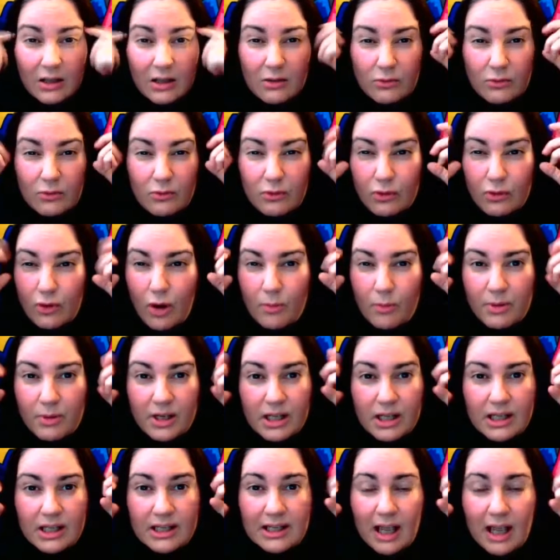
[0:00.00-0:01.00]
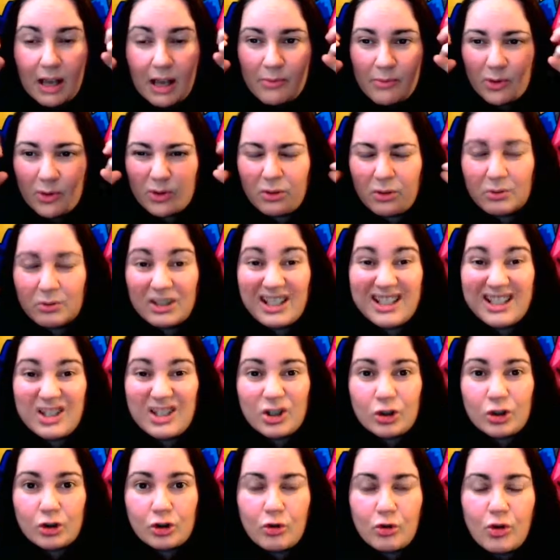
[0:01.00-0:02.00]
was throbbing in the temples. I was getting
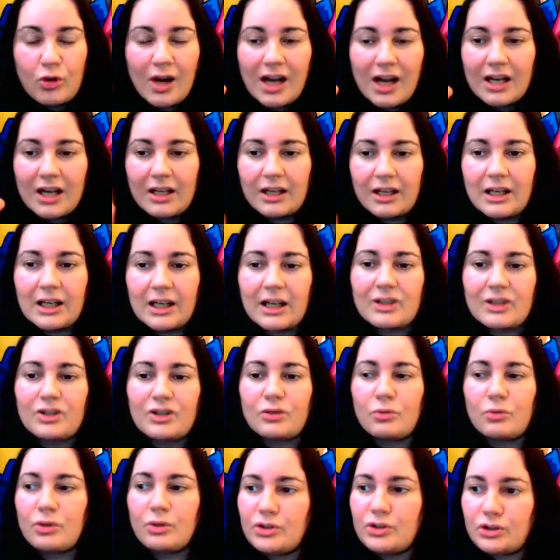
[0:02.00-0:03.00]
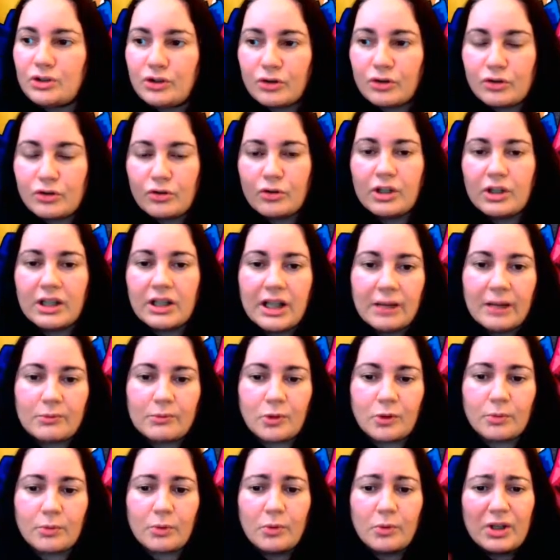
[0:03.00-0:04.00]
so angry and I just wanted to throw the
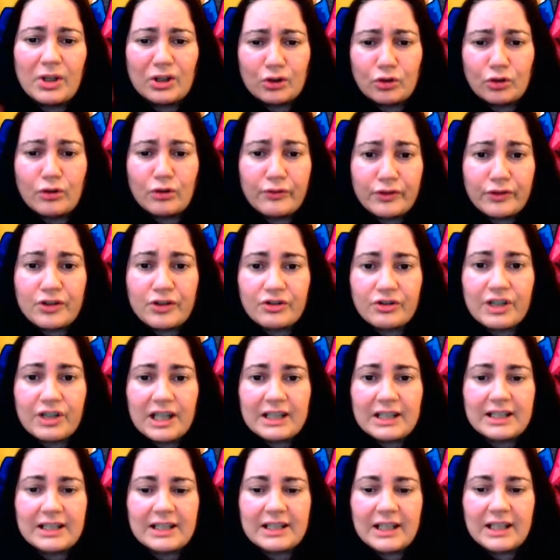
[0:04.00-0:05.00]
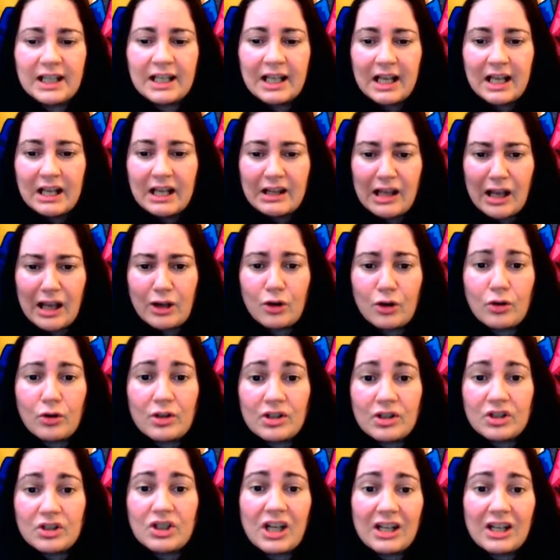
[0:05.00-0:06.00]
laptop away, so frustrated that I
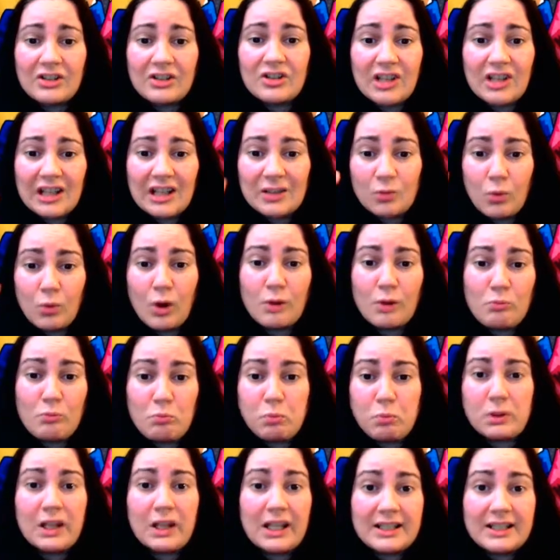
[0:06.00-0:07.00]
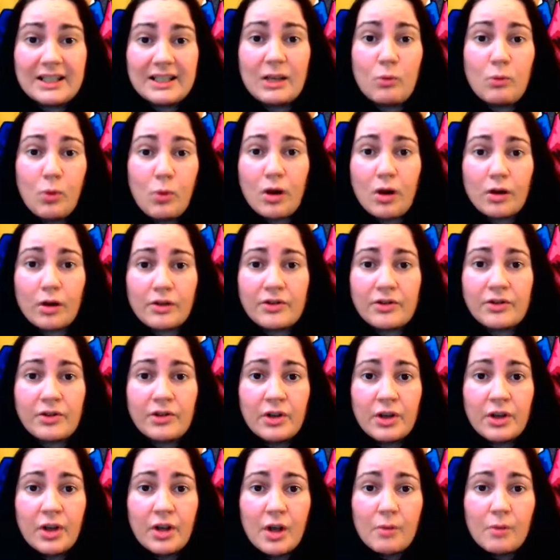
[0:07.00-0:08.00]
couldn't change this one bloody word
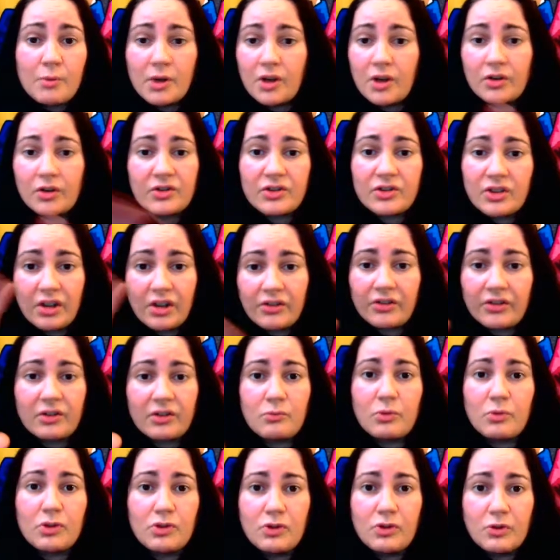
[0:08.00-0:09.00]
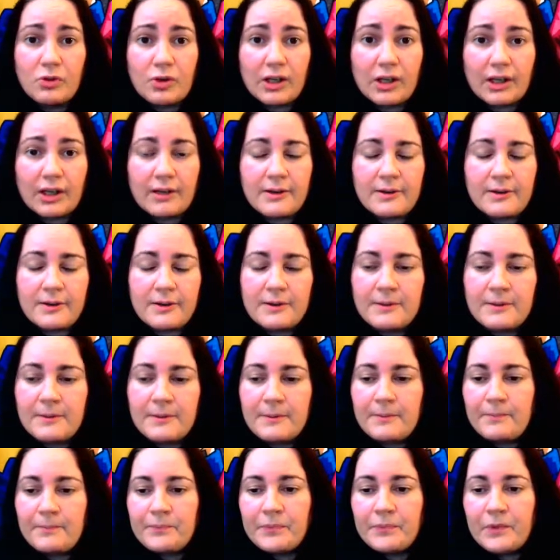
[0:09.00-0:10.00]
because nothing would do it.
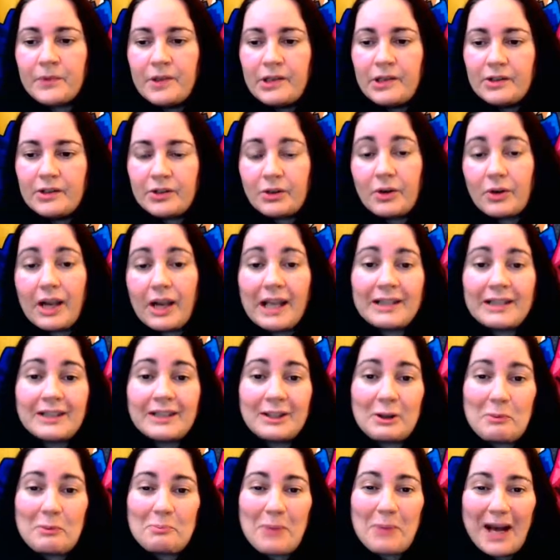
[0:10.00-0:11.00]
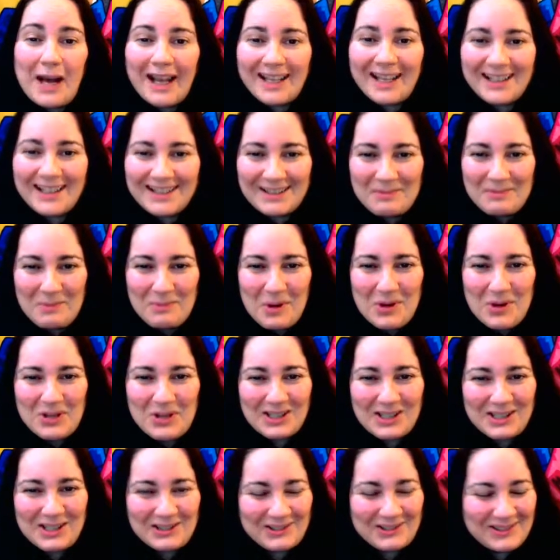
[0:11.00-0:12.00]
So I ended up buying the
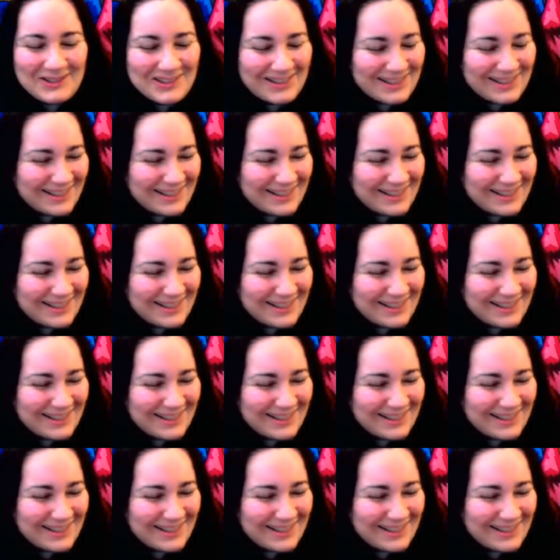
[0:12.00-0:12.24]
module.